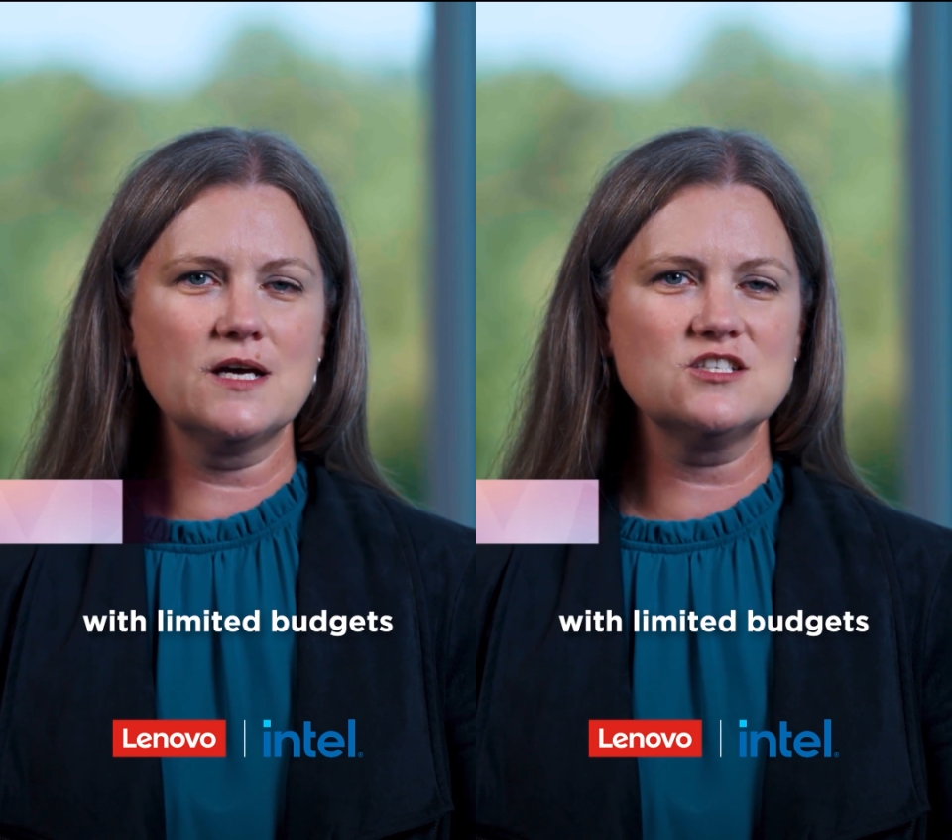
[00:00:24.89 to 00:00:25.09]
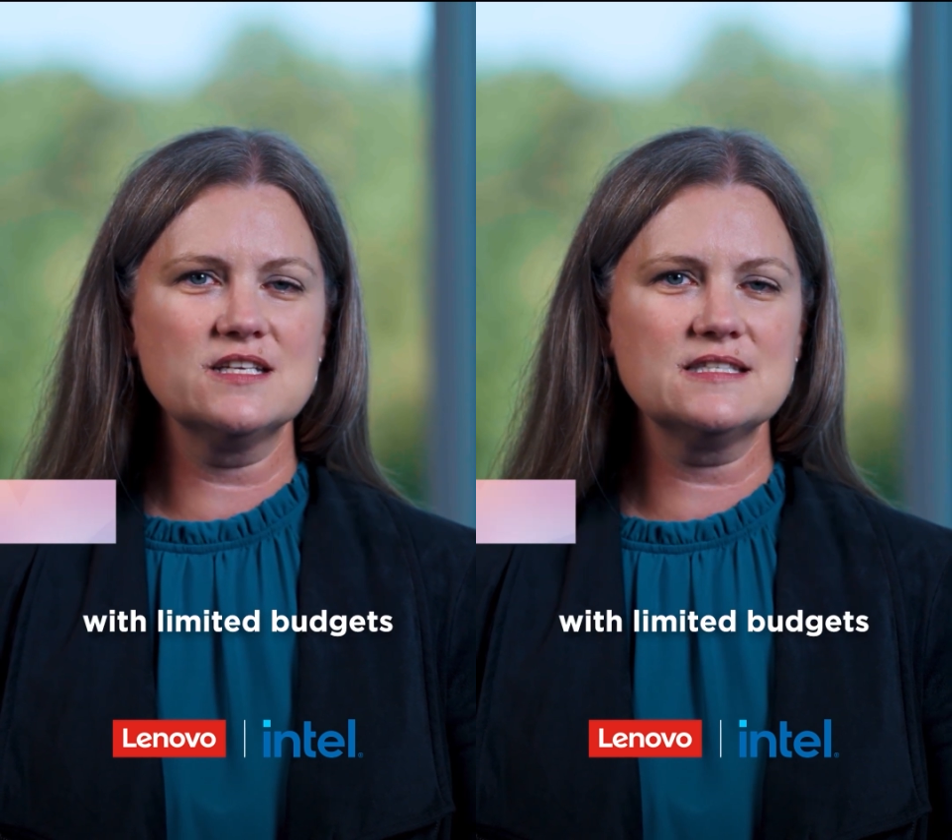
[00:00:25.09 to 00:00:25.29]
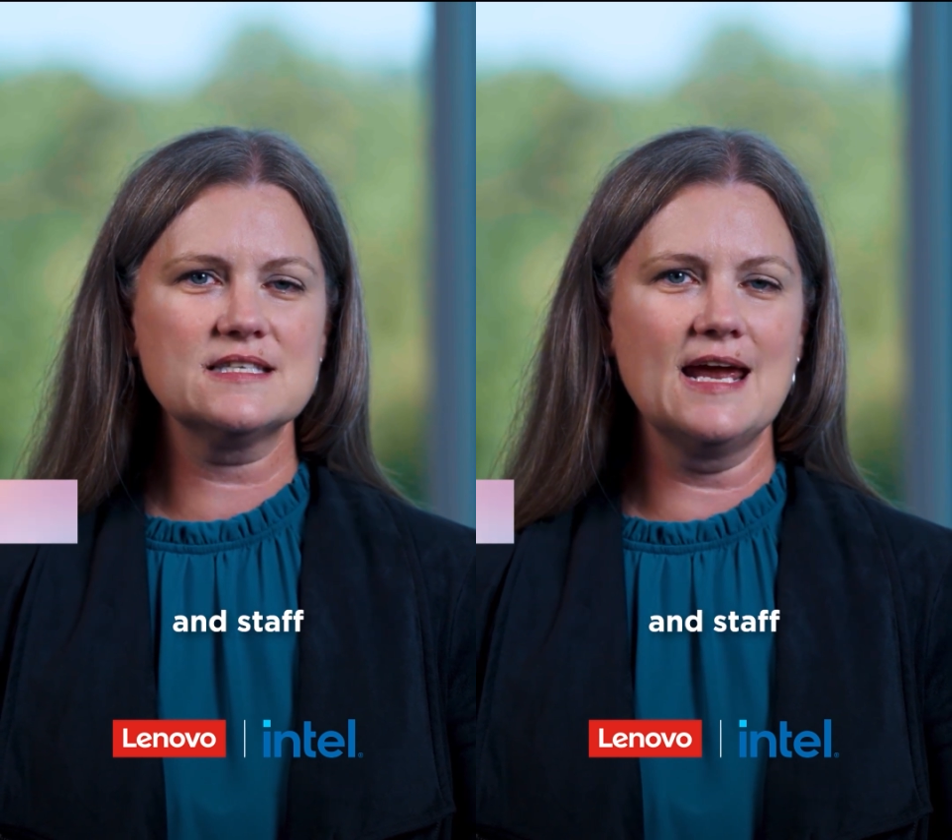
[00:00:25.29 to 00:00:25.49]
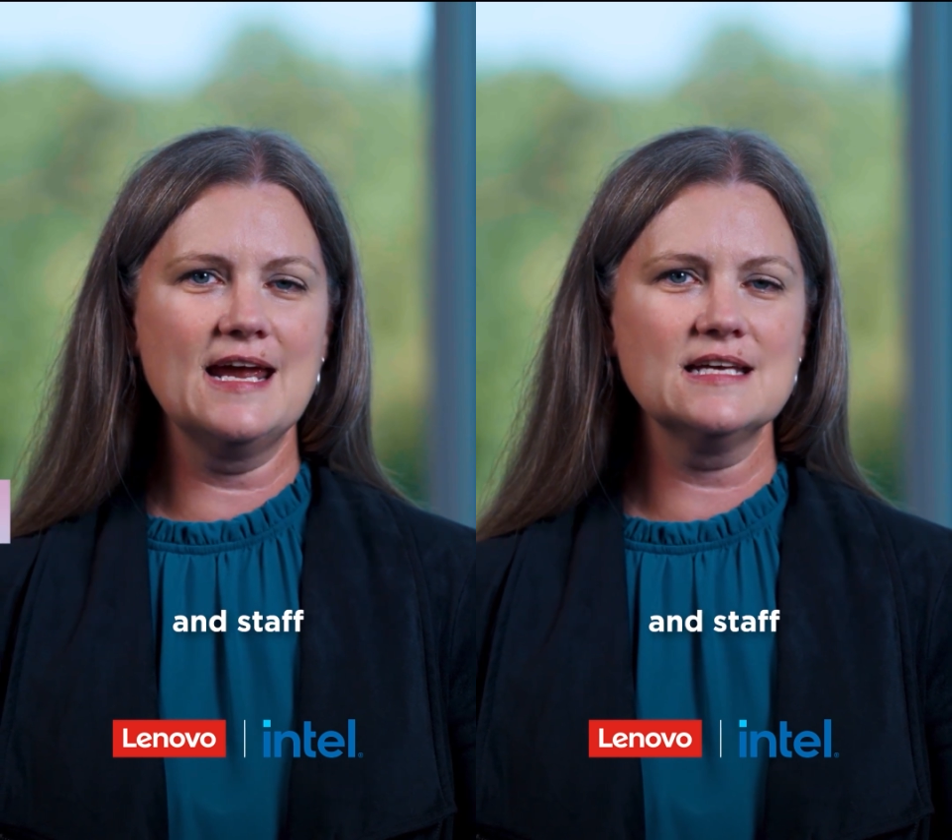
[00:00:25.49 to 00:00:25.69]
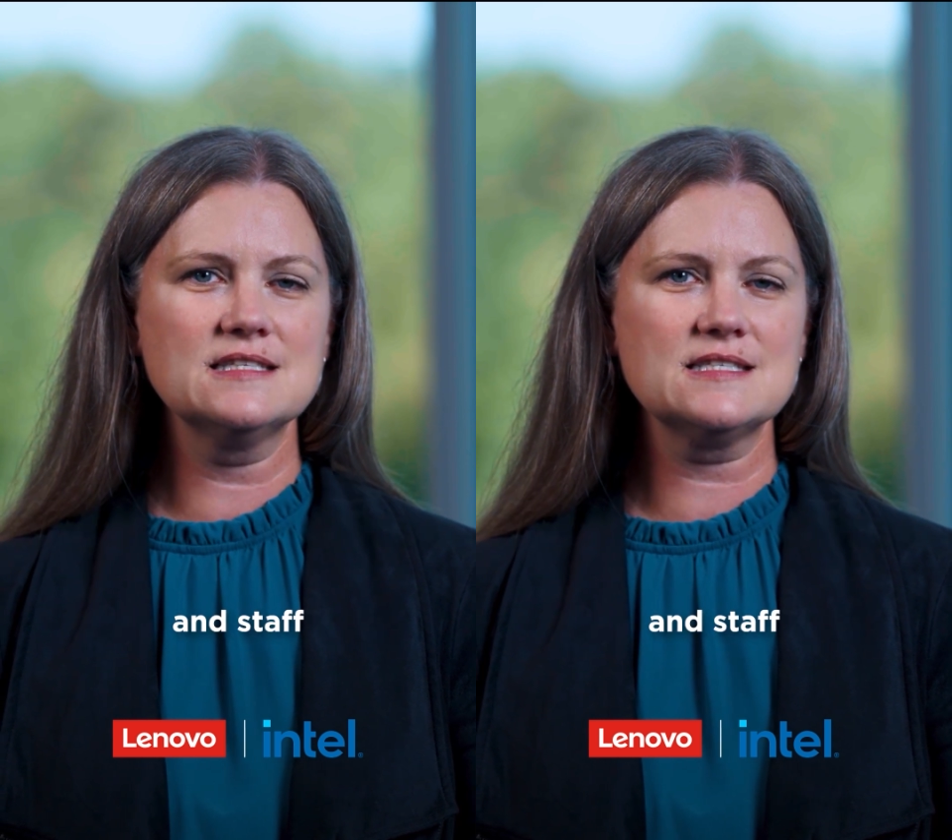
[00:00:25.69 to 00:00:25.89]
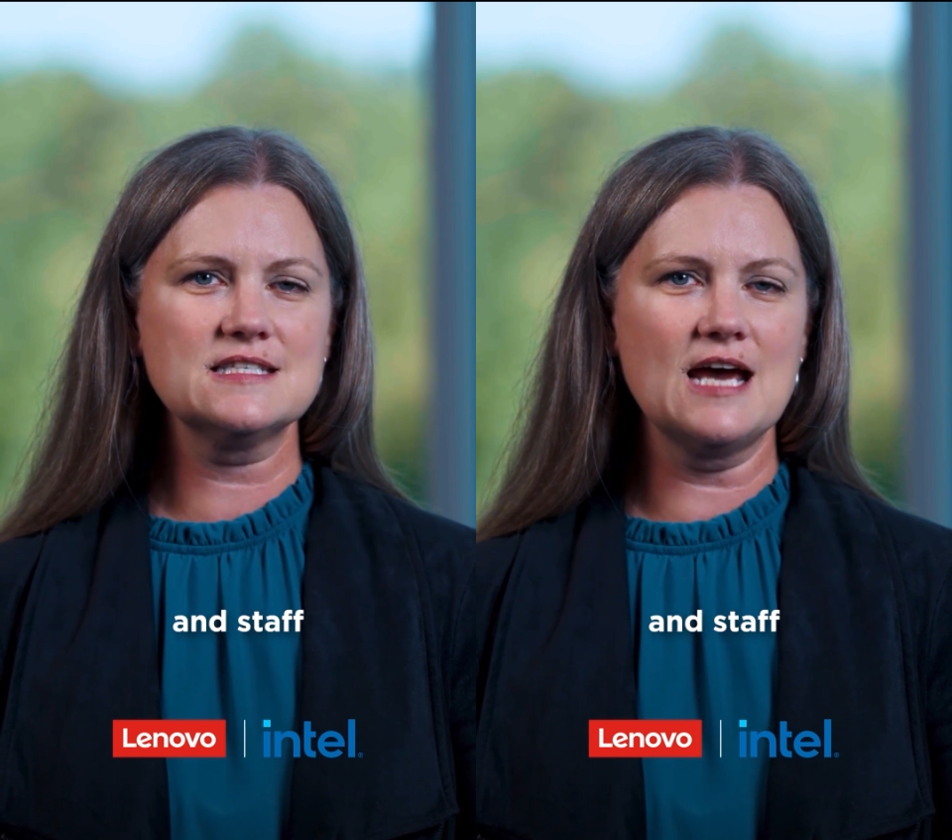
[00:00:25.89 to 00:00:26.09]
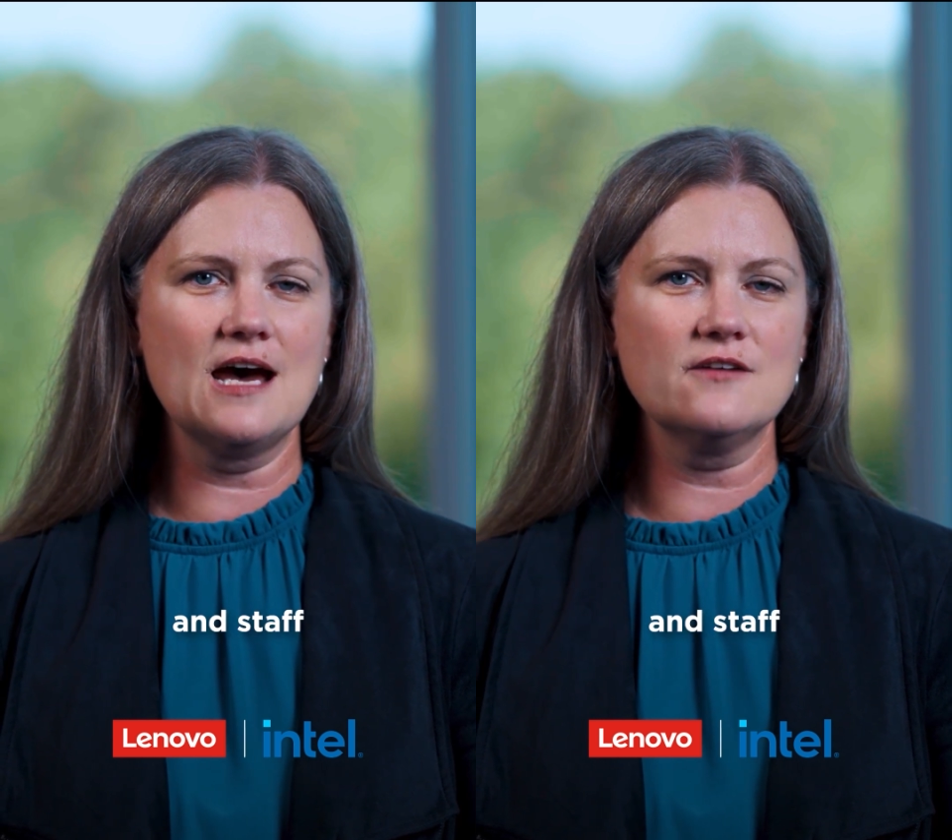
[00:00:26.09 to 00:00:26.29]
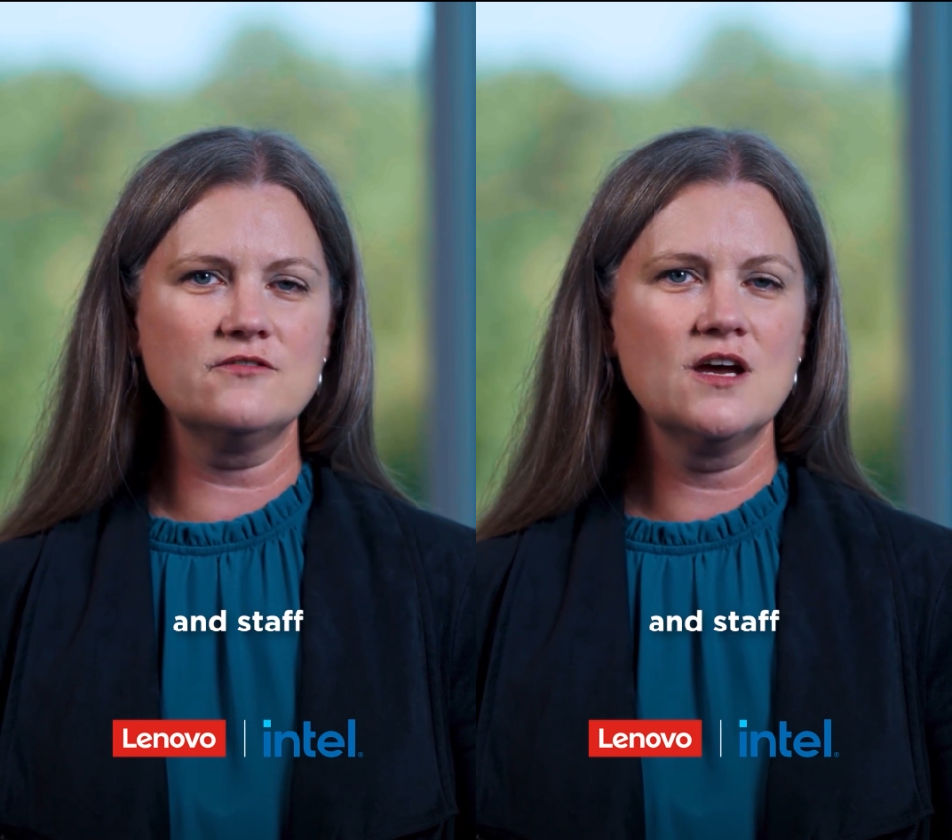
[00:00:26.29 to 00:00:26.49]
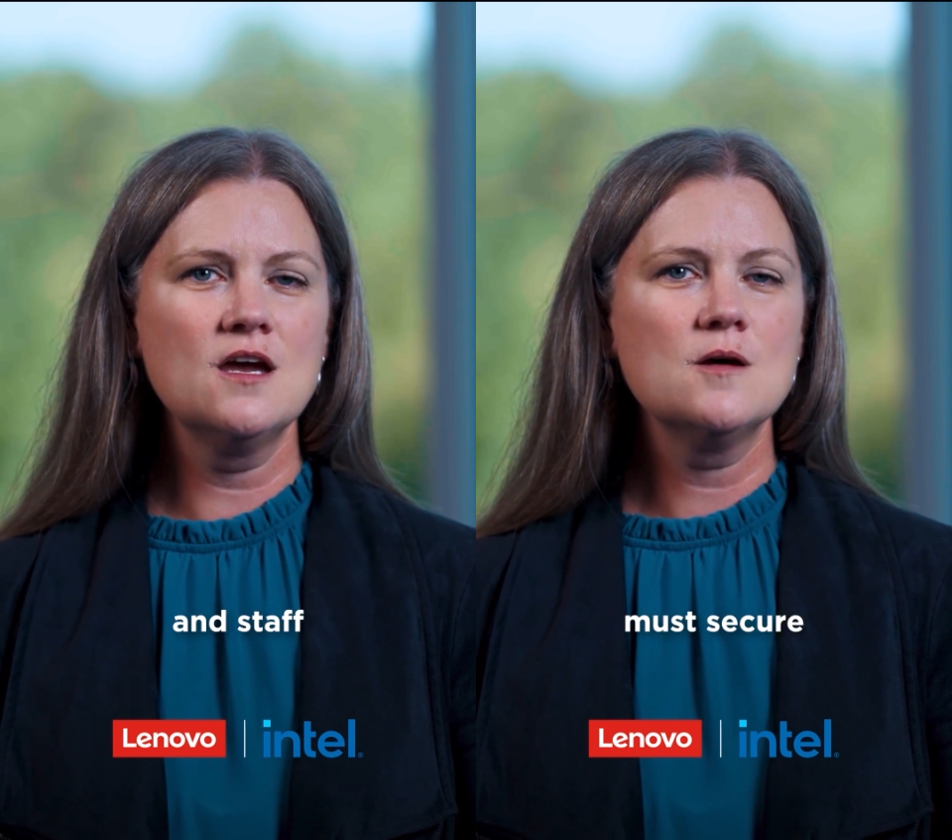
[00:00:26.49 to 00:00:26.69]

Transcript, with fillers: budgets and staff